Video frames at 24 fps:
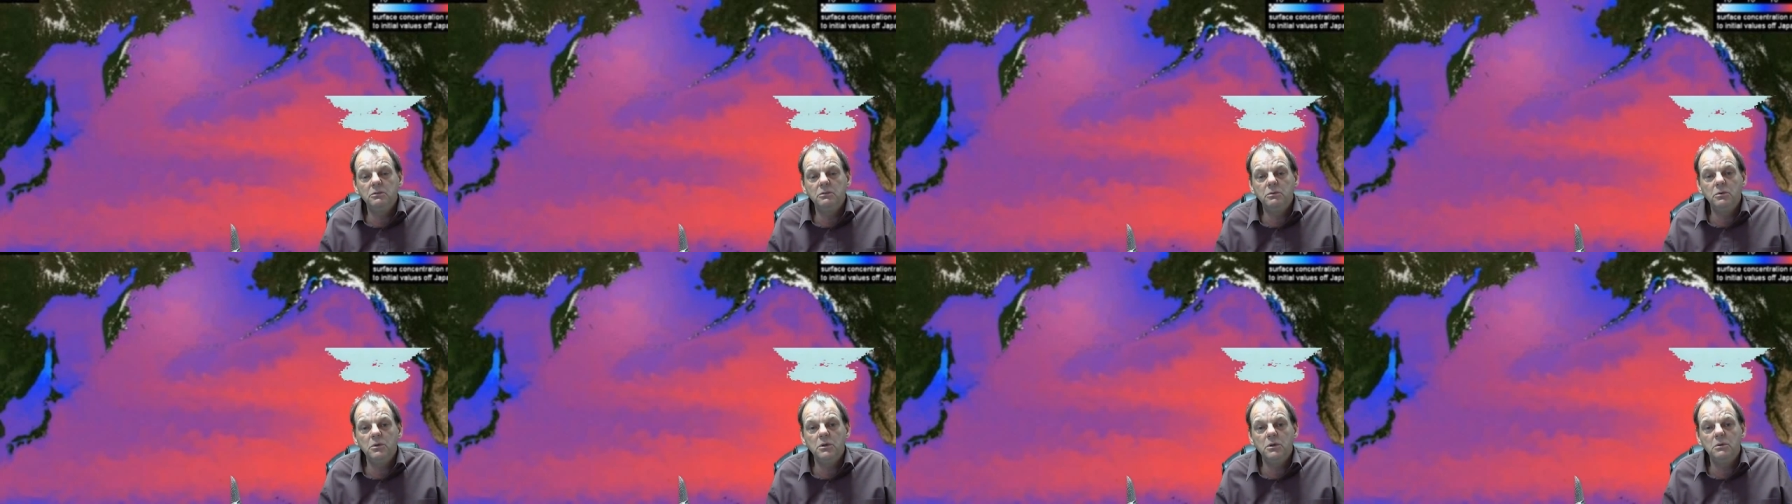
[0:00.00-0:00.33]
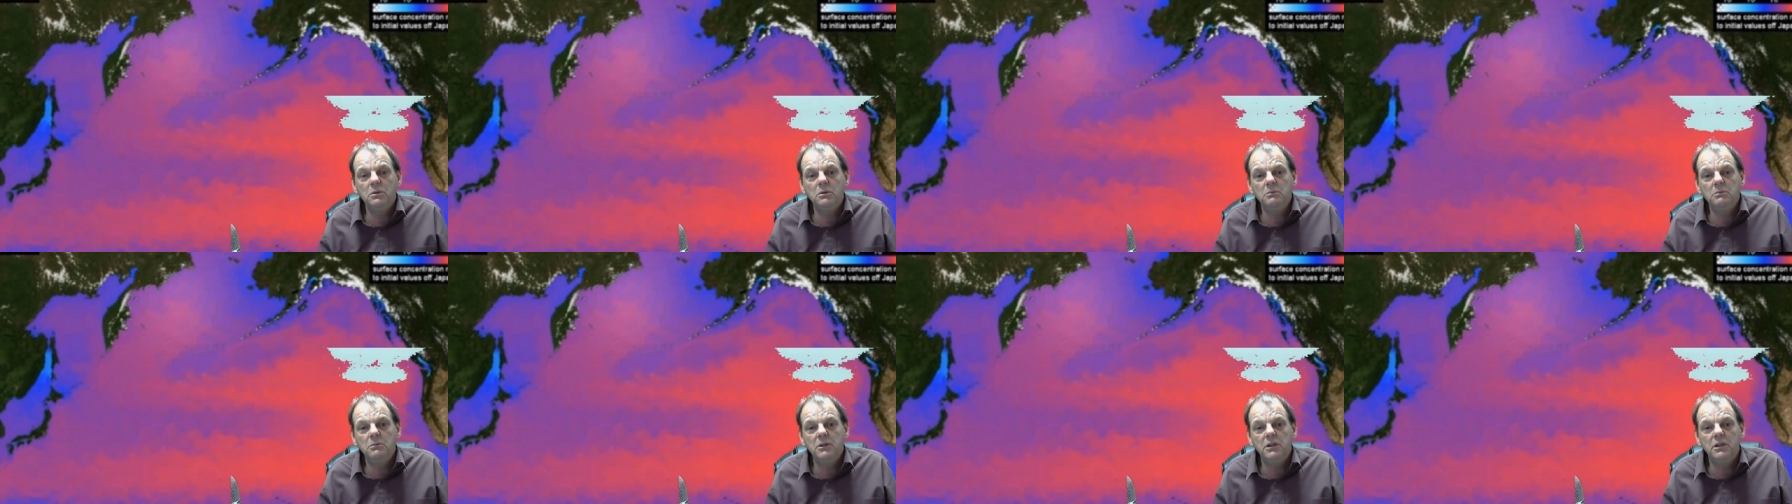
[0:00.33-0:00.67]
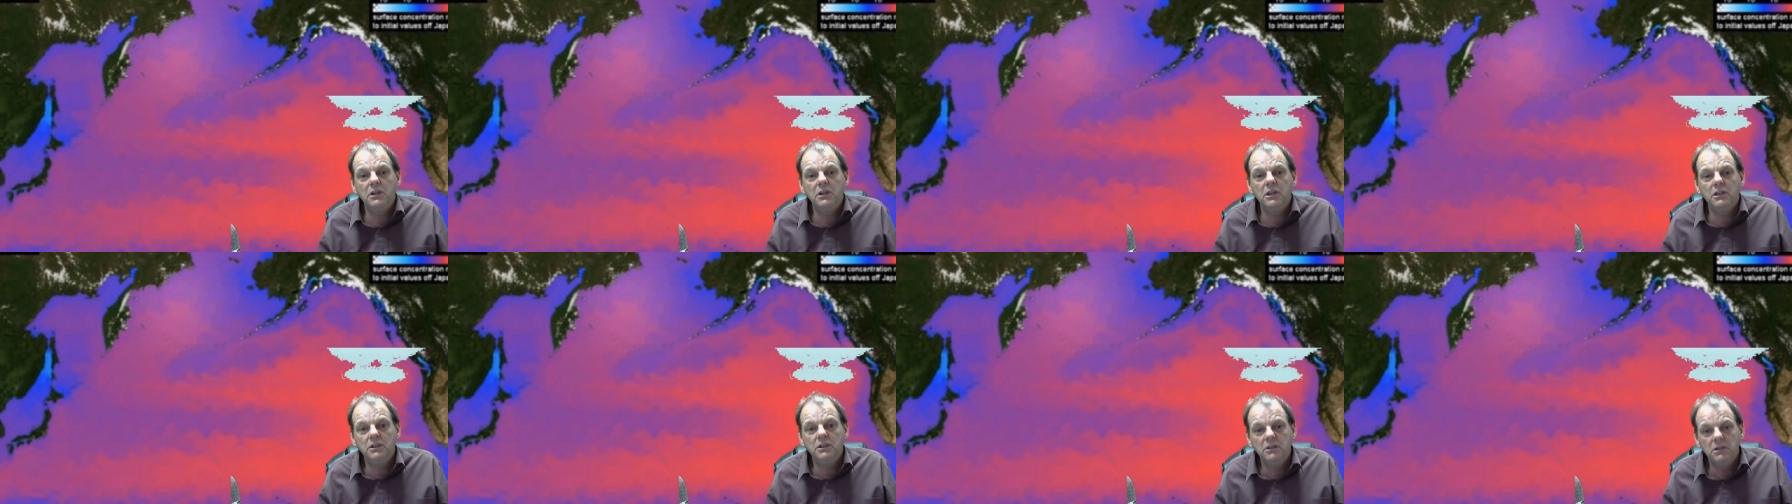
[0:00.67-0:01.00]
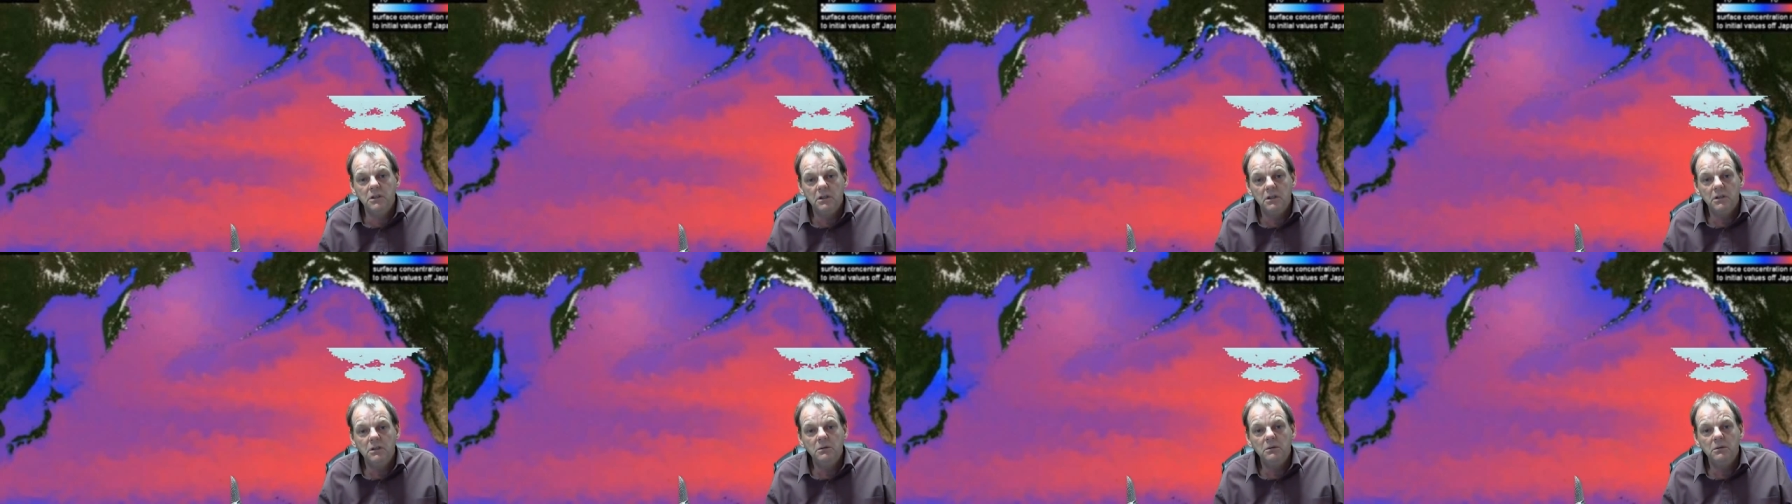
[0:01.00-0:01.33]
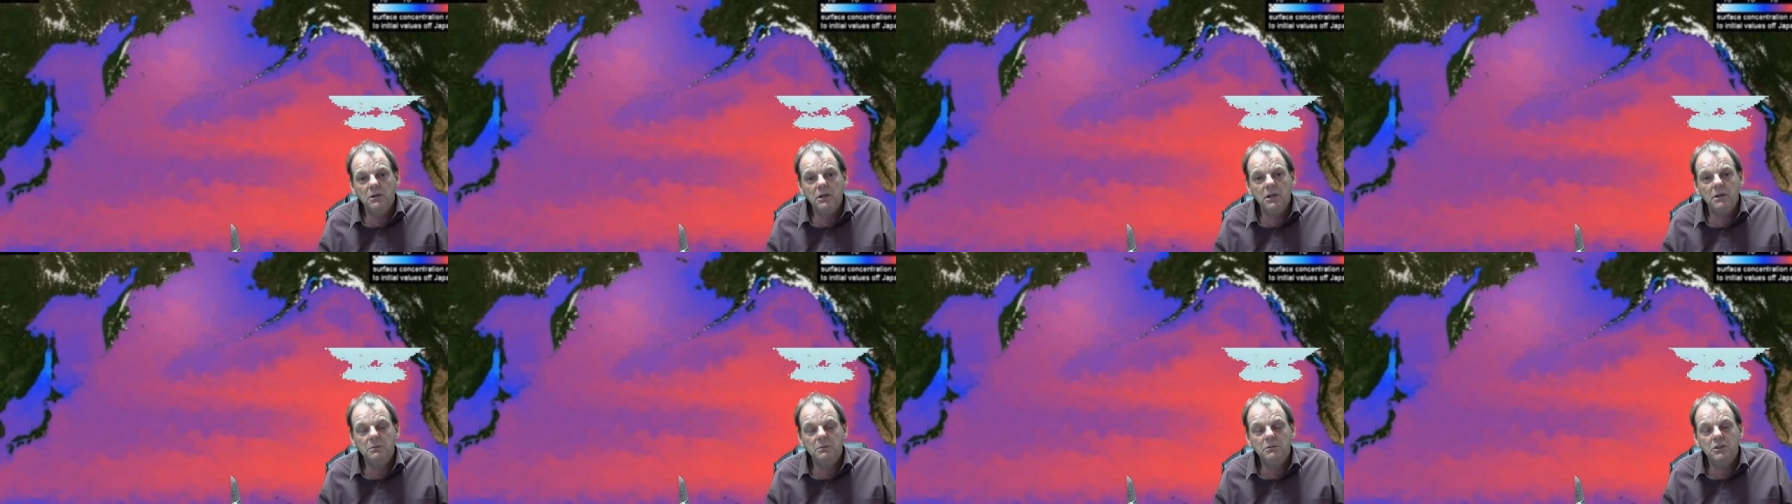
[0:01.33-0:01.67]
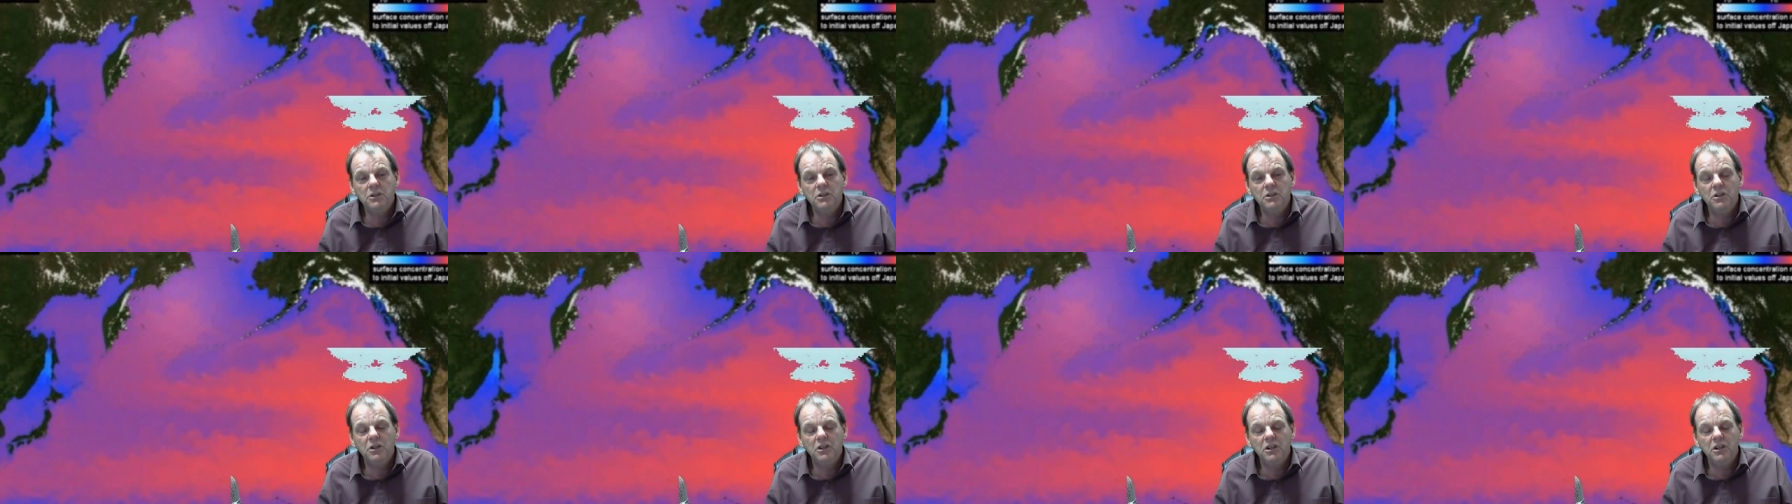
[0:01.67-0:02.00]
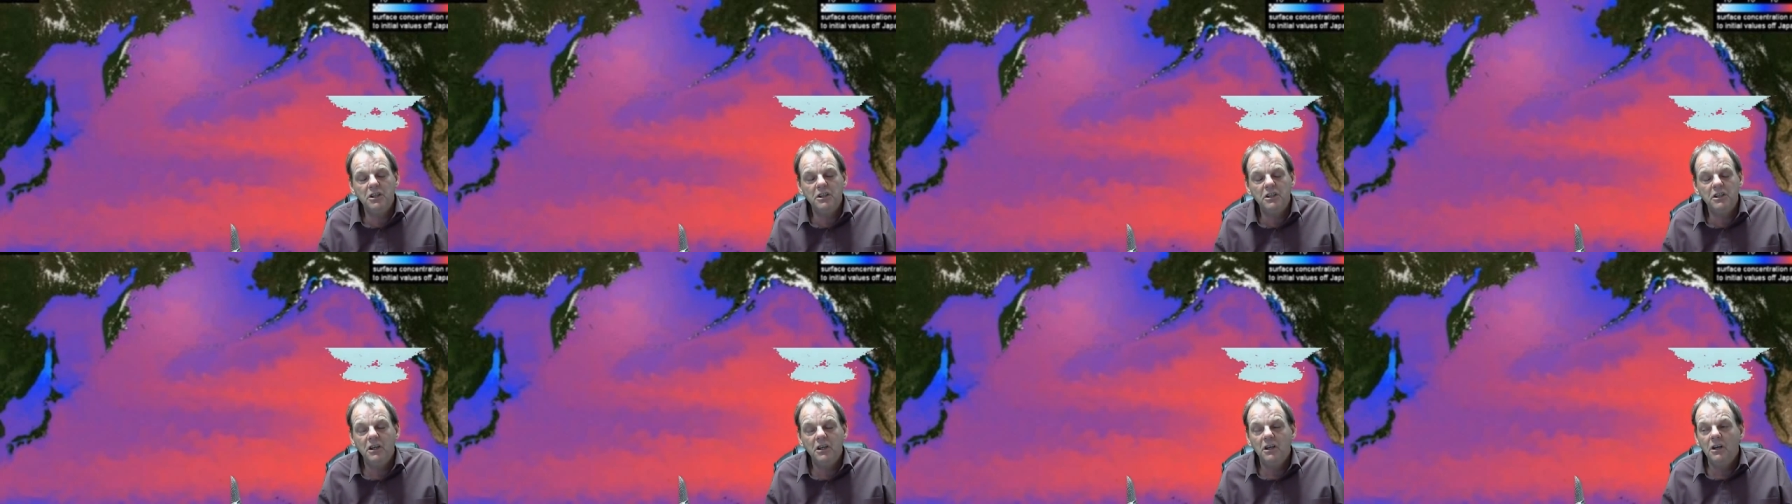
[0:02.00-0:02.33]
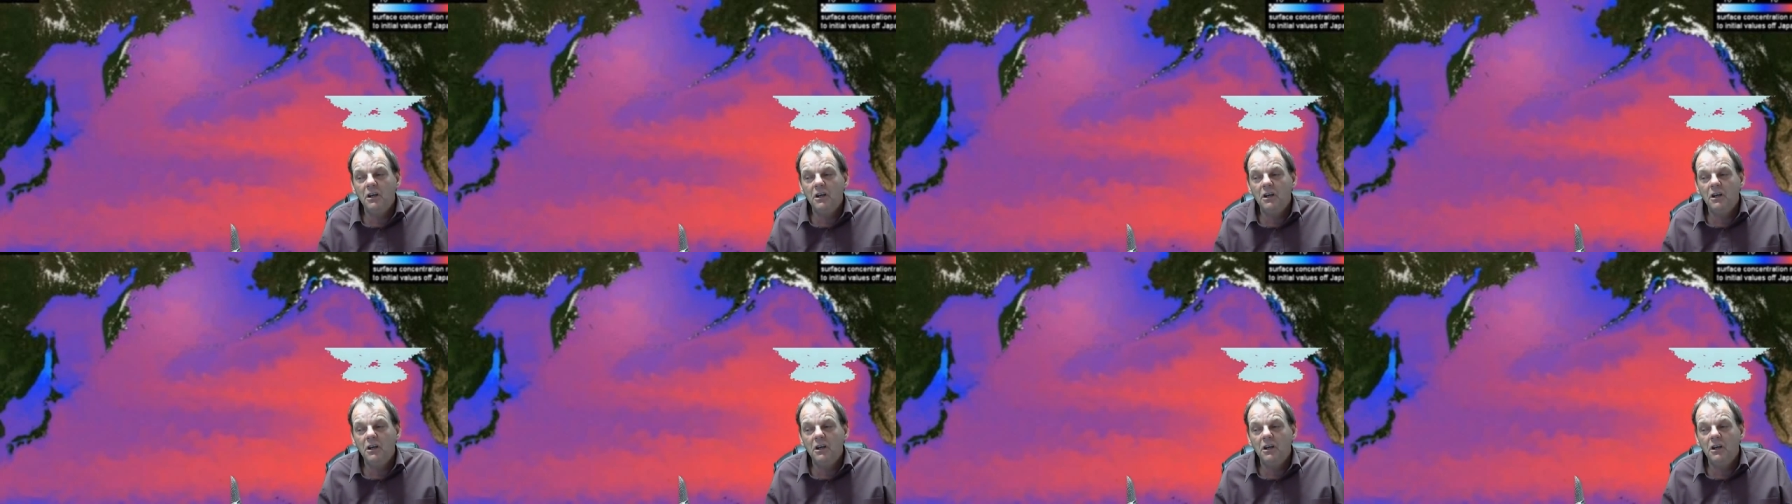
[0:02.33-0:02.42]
41 minutes. We kept it tight.